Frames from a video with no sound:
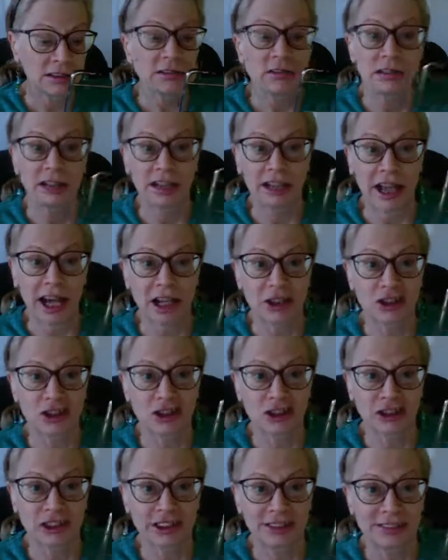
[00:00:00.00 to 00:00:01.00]
And
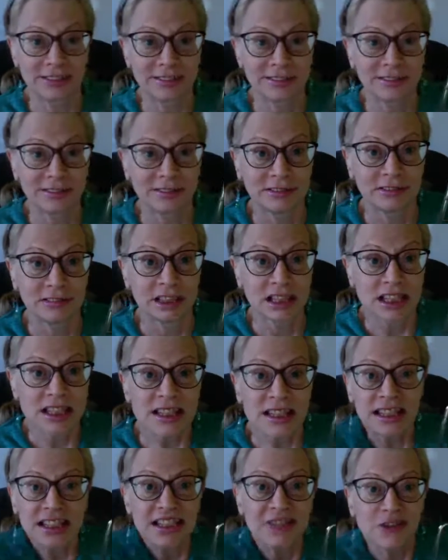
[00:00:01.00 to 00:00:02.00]
actually, this
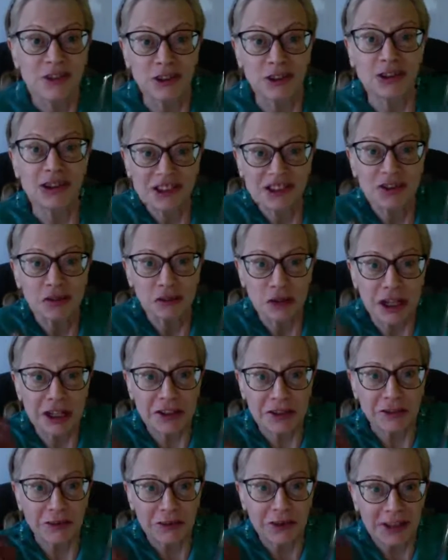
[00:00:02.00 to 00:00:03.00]
gives you good strength
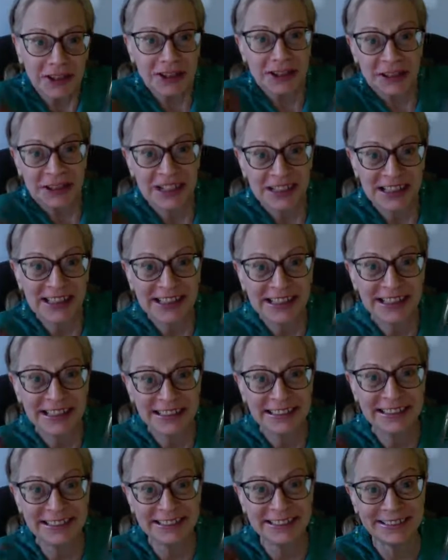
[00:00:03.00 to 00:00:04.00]
training.
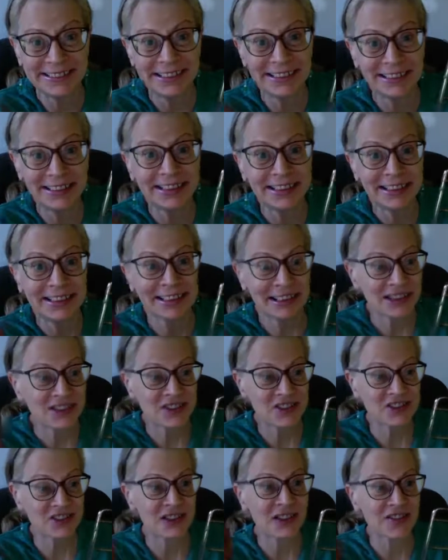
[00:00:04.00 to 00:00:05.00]

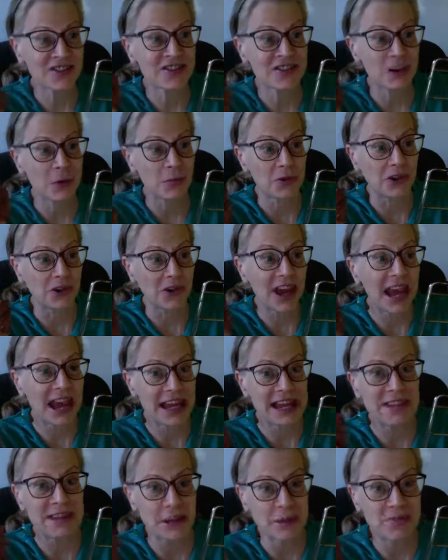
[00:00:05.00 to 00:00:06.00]
Straightens up your
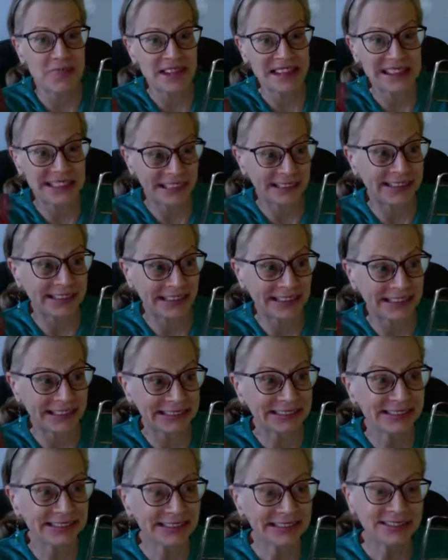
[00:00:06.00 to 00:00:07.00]
hand, let me tell you.
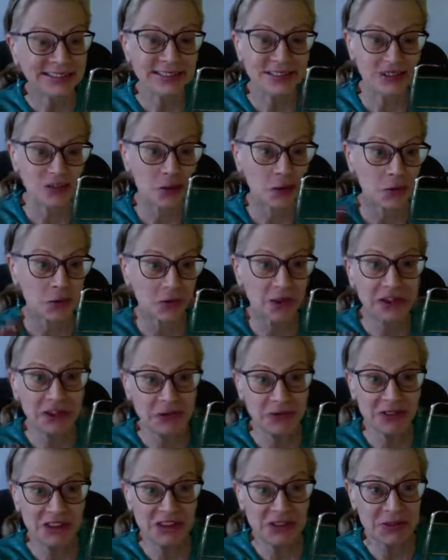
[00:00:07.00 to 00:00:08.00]
So it really
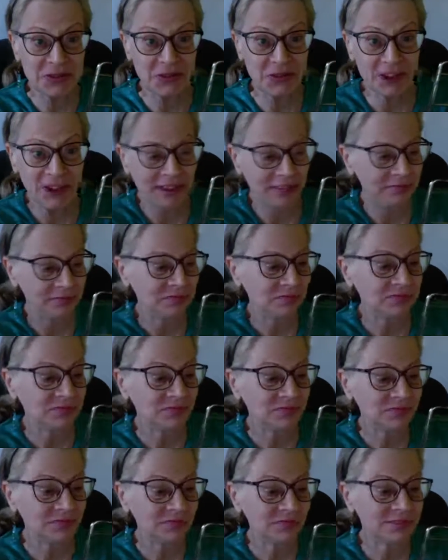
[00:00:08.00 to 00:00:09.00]
works well.
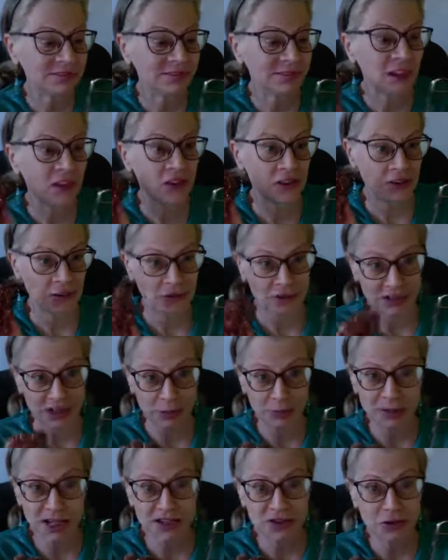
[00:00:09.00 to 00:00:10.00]
Those are
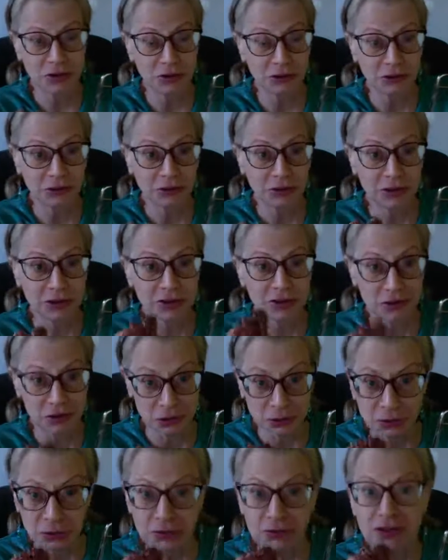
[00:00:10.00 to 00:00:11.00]
my two
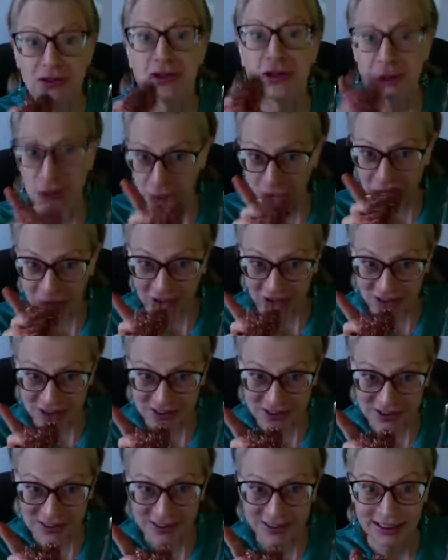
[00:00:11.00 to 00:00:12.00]

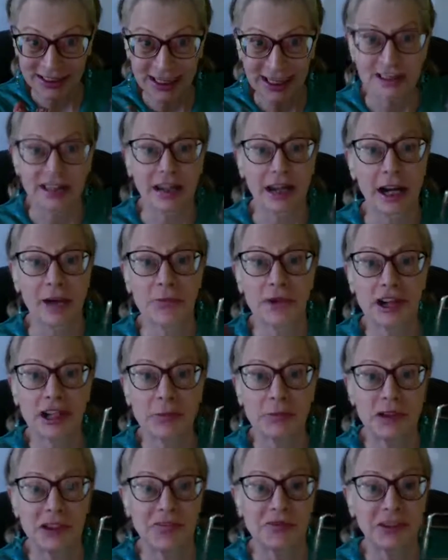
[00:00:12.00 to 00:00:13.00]
tools that I
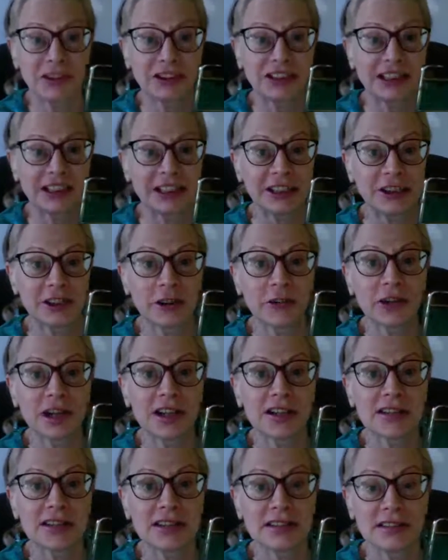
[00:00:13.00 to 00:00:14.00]
recommend for cleaning the
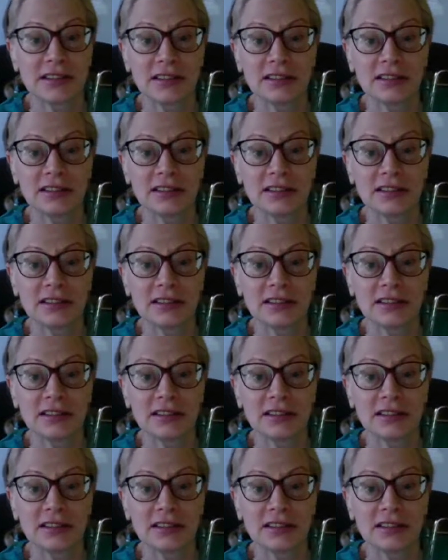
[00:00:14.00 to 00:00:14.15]
grates.